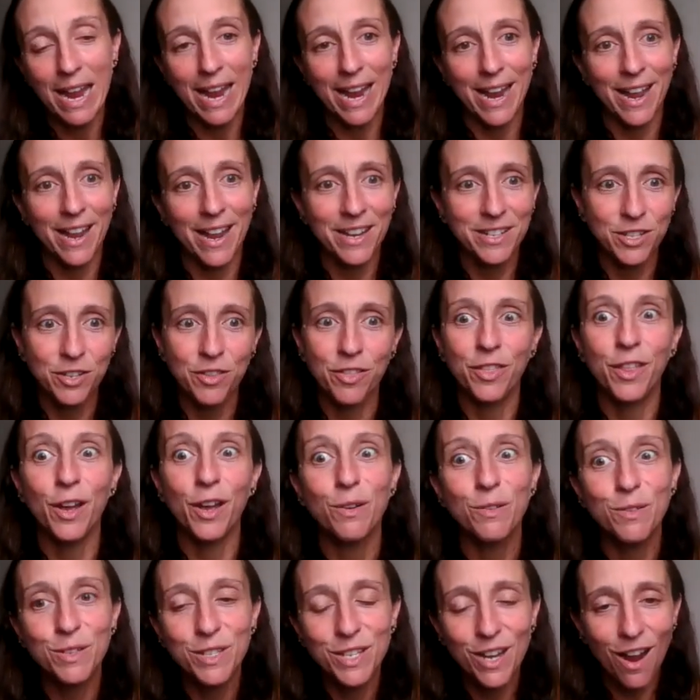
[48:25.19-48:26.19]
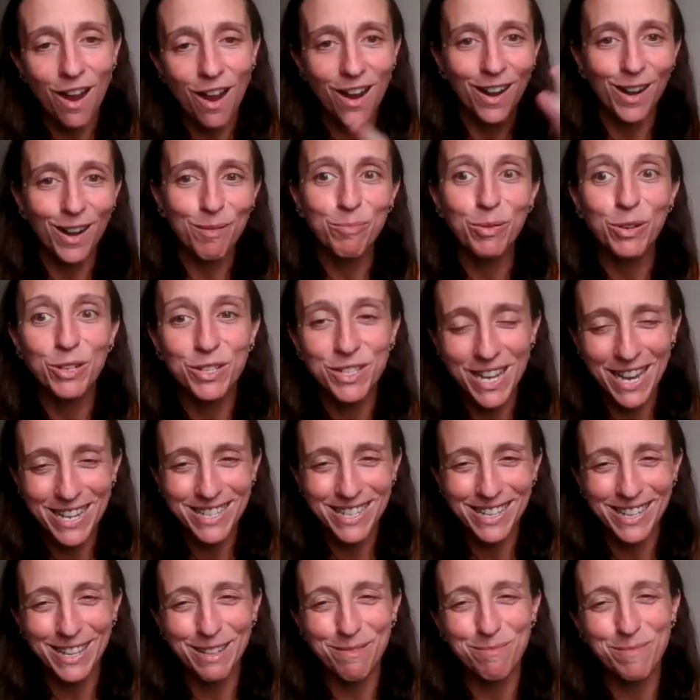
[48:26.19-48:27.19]
And those are
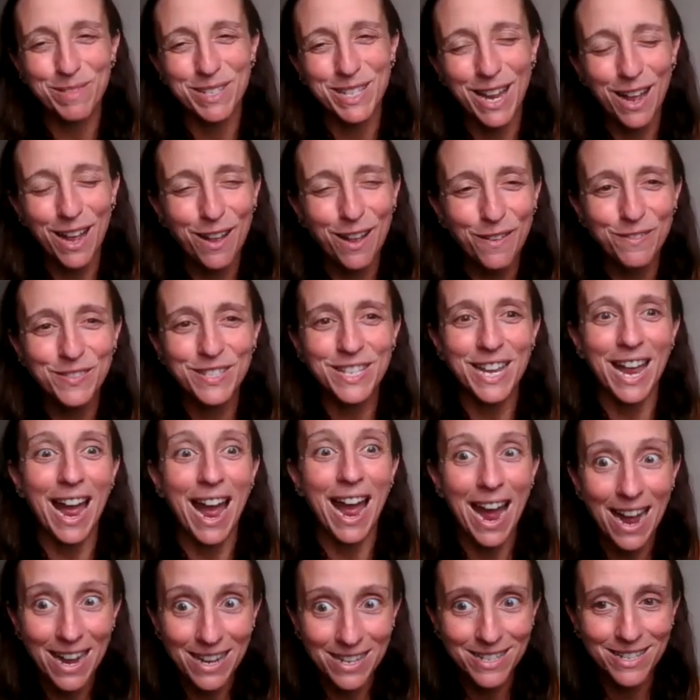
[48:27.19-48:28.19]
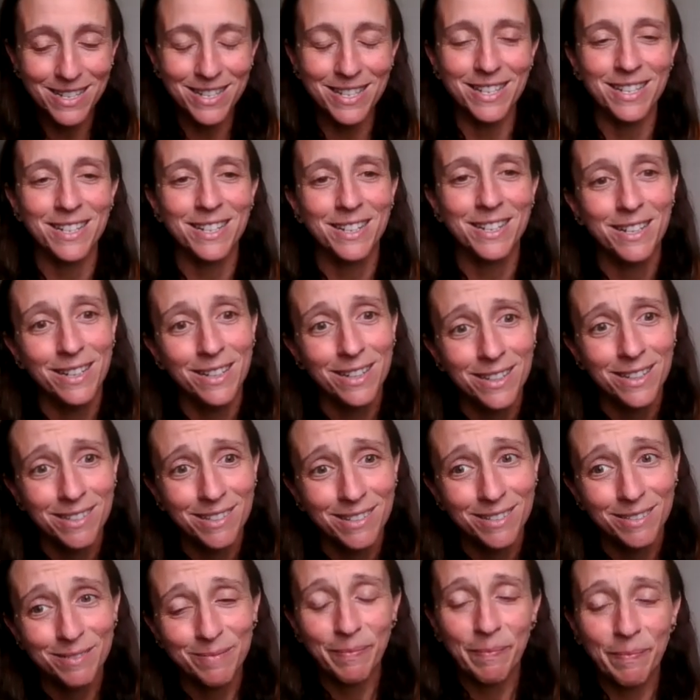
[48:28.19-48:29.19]
presenting themselves as
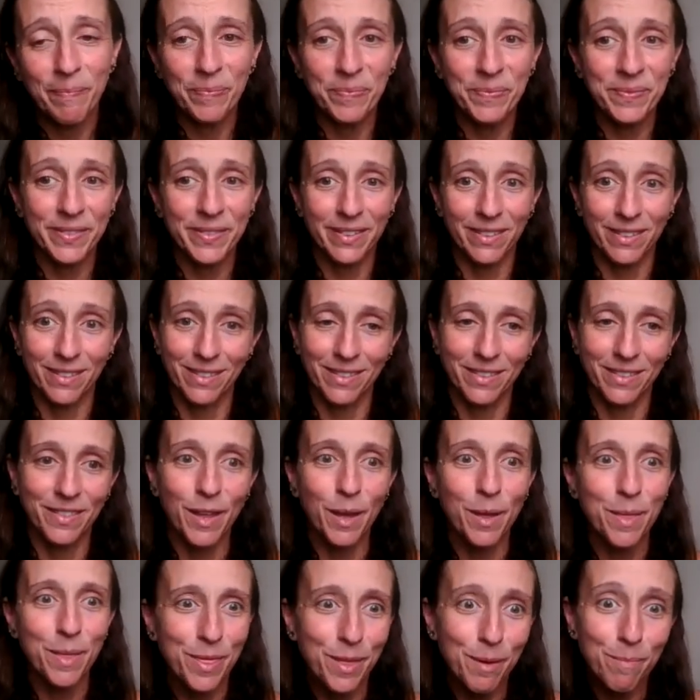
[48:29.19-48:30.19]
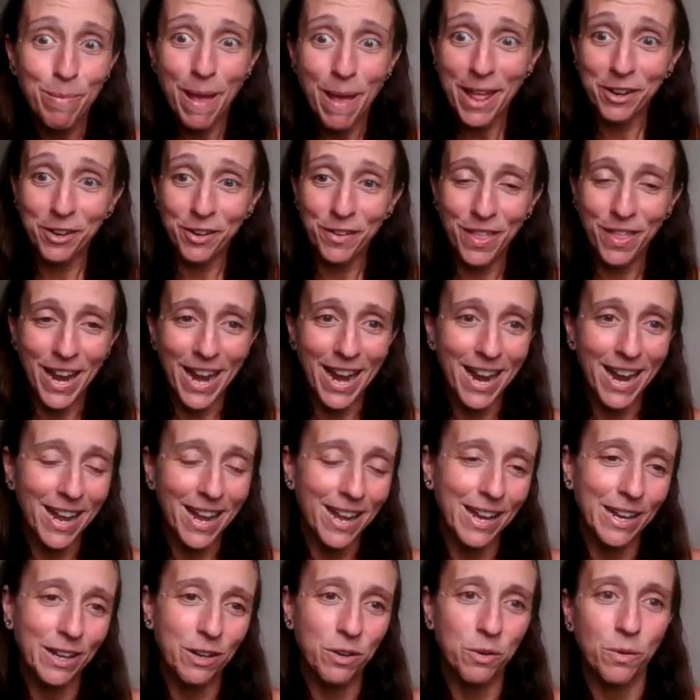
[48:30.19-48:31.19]
the better
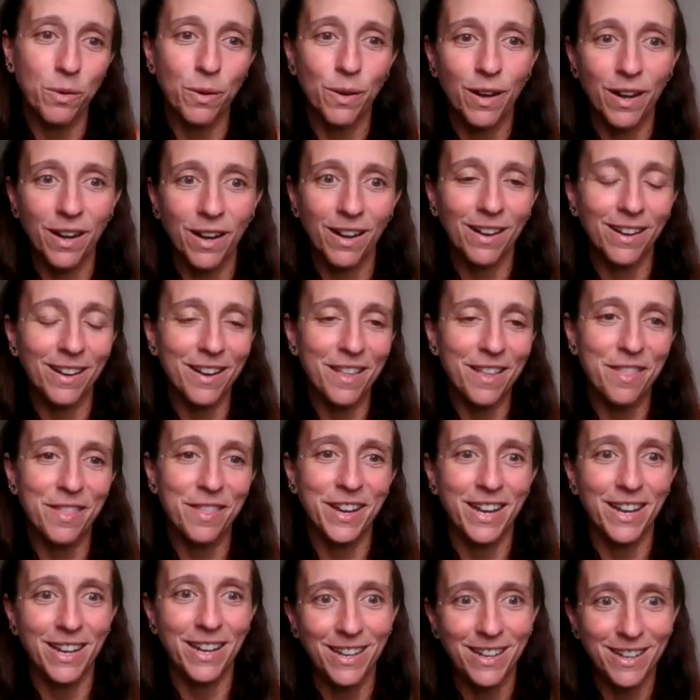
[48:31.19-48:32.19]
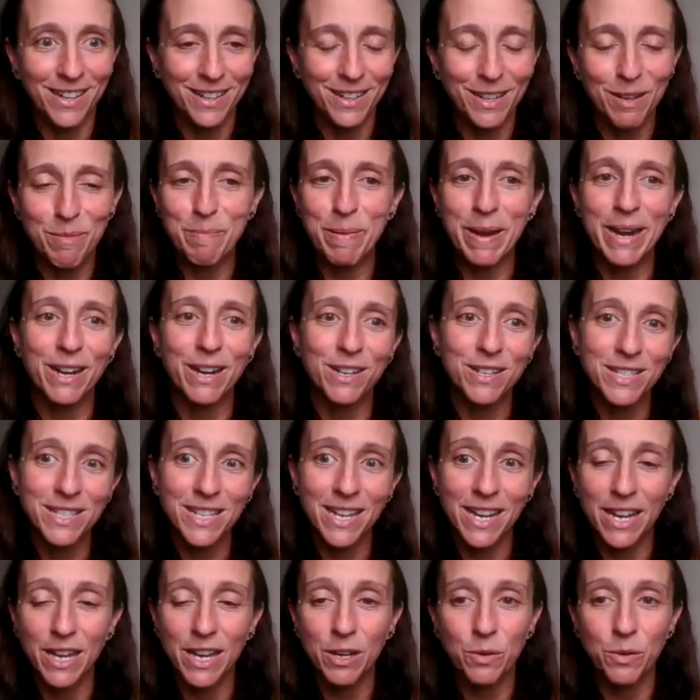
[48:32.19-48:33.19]
than, or the
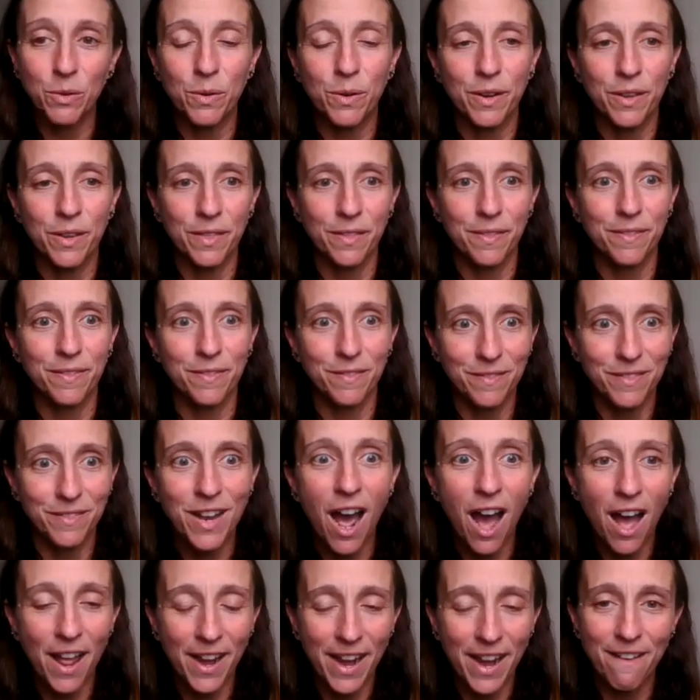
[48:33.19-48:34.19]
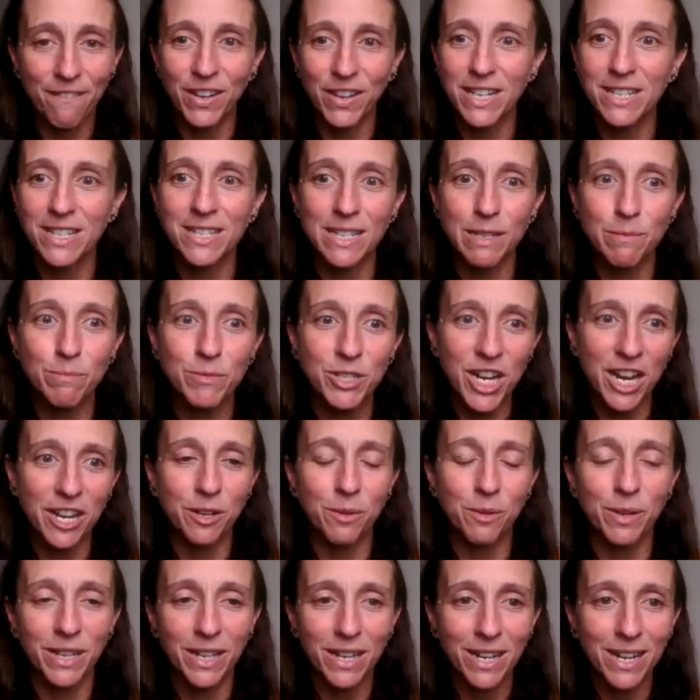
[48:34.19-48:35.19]
comparison, or not having deep,
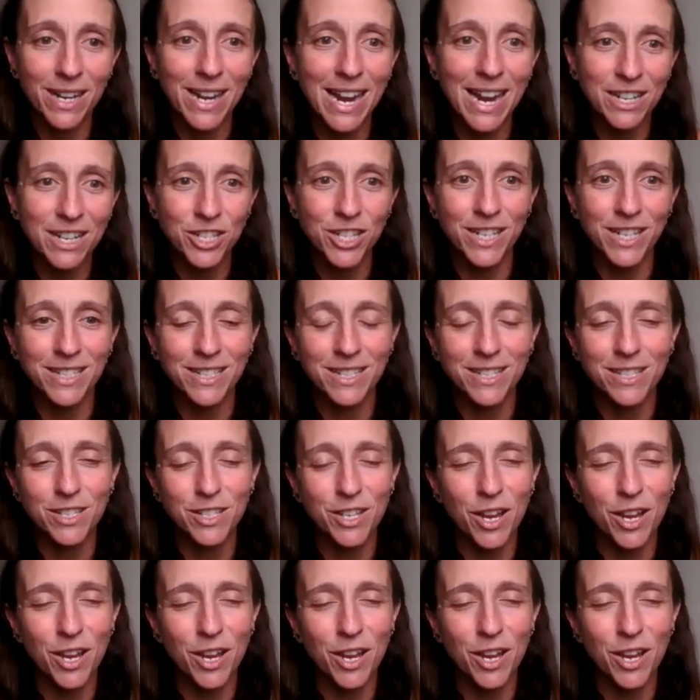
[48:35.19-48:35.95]
genuine connection.